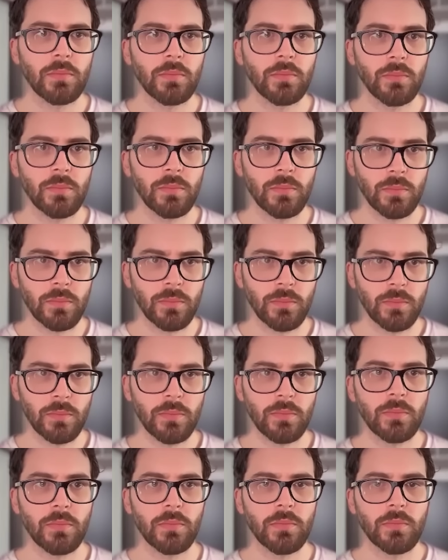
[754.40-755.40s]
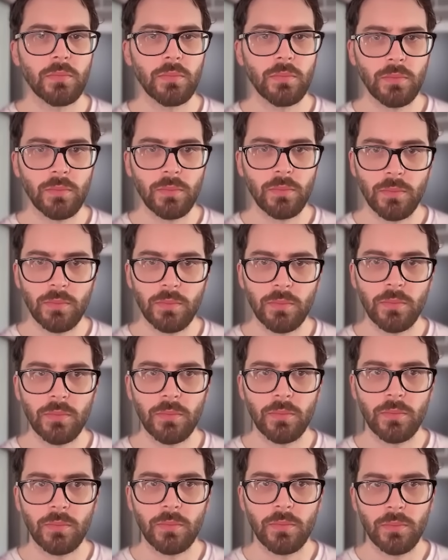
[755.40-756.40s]

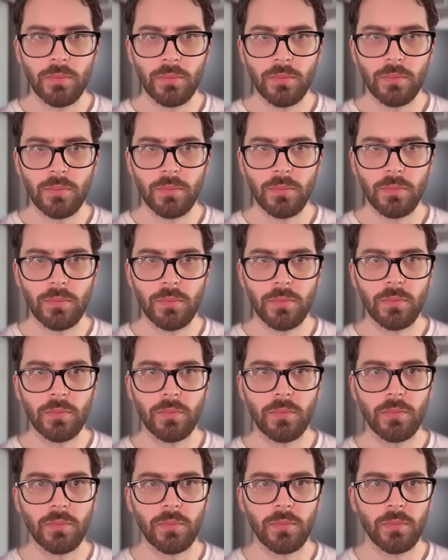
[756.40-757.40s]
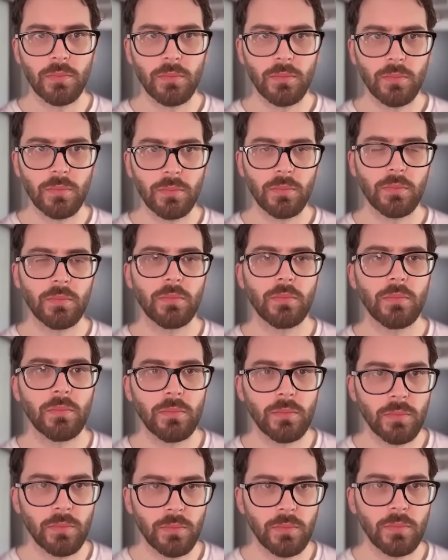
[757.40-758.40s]
(silent)